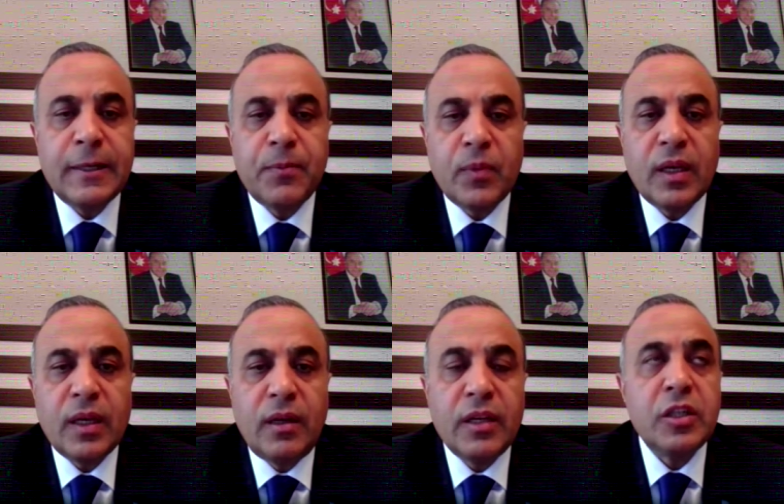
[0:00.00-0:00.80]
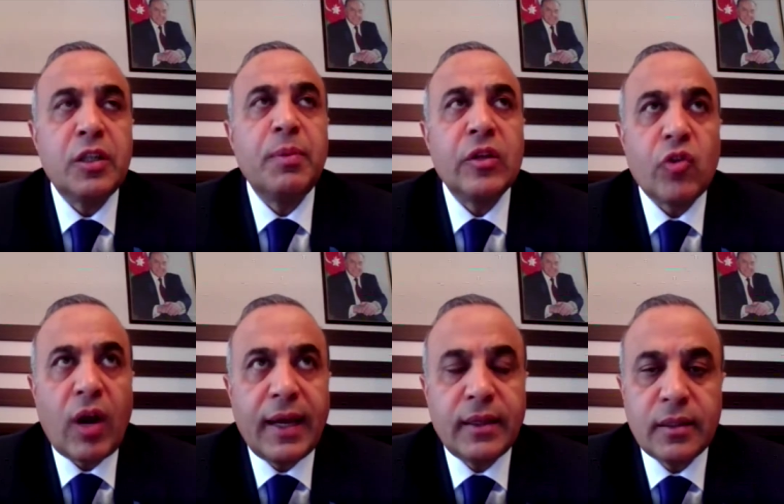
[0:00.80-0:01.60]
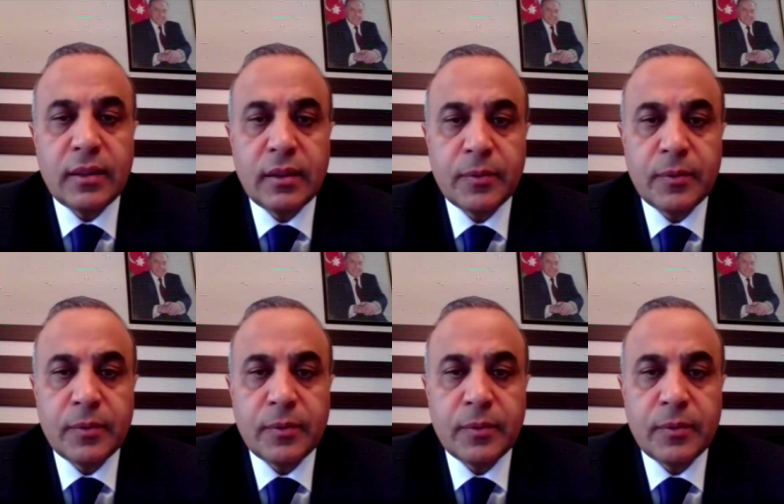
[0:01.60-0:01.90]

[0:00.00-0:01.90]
a legitimate right